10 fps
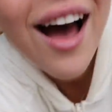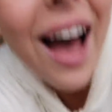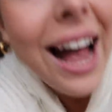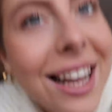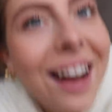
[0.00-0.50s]

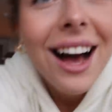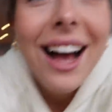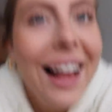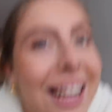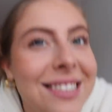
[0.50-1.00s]
Hi
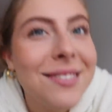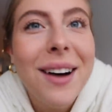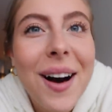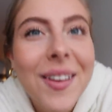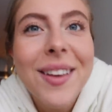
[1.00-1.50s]
guys,
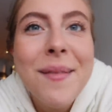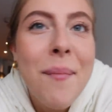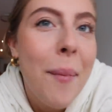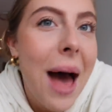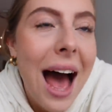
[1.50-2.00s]

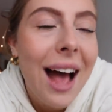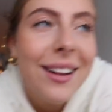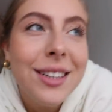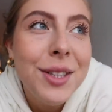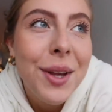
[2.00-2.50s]
welcome
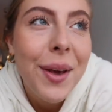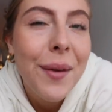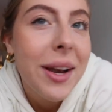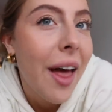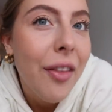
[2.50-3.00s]
back
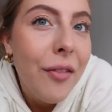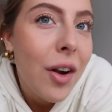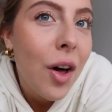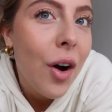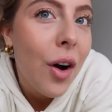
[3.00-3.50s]
to another
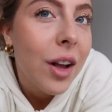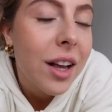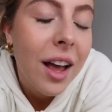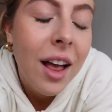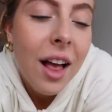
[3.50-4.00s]

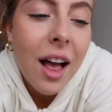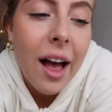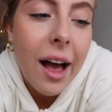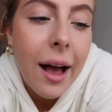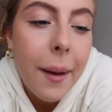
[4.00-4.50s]
vlog.
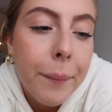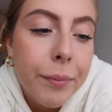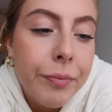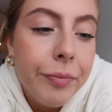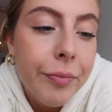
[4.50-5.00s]

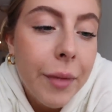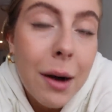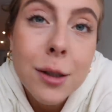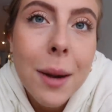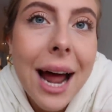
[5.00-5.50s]
Um,
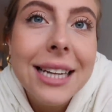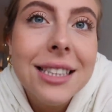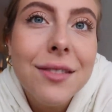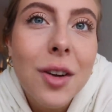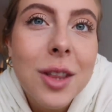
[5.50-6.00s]
I was
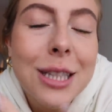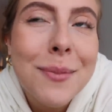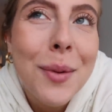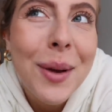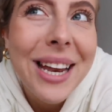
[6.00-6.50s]
planning to vlog
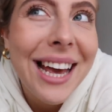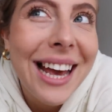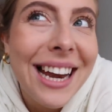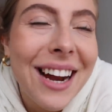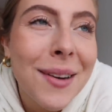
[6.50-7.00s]
this
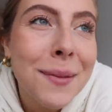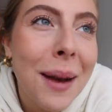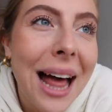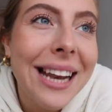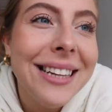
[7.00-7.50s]
morning, I was
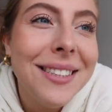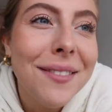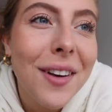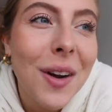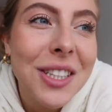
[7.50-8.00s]
planning to
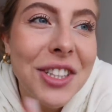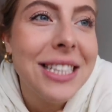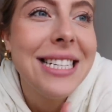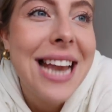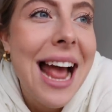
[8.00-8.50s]
vlog
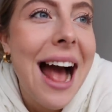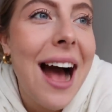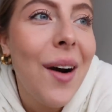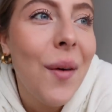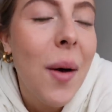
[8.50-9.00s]
just
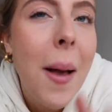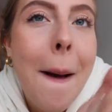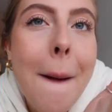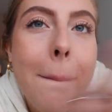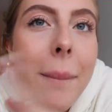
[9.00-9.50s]
now,
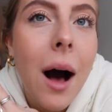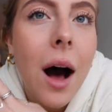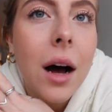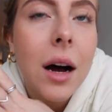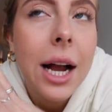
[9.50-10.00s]

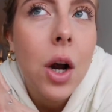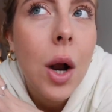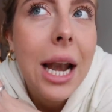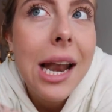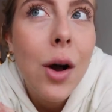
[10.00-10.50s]
but I
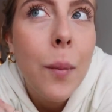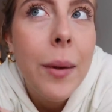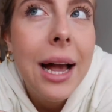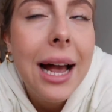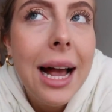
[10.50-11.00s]
got a little
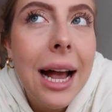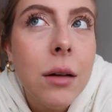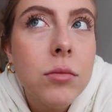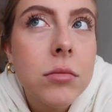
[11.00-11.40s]
bit